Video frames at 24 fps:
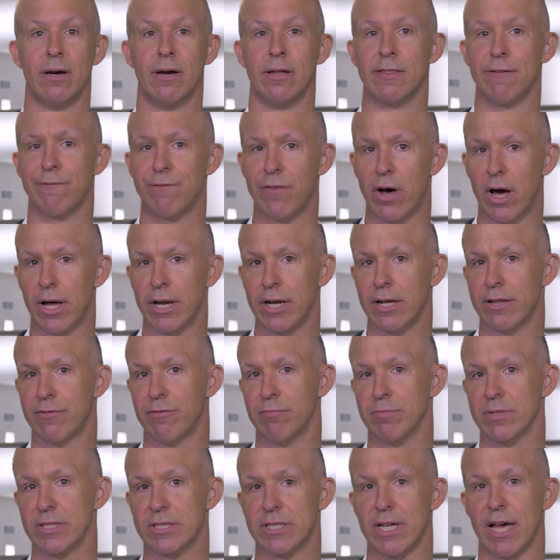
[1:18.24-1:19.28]
The findings
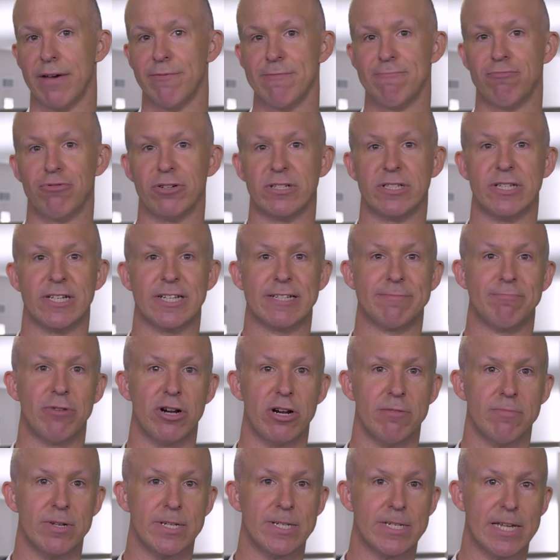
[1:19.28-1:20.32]
from the Stanford Prison
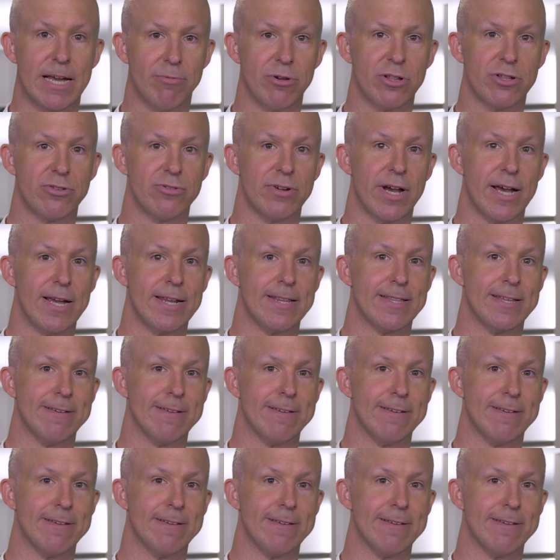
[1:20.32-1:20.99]
Experiment demonstrate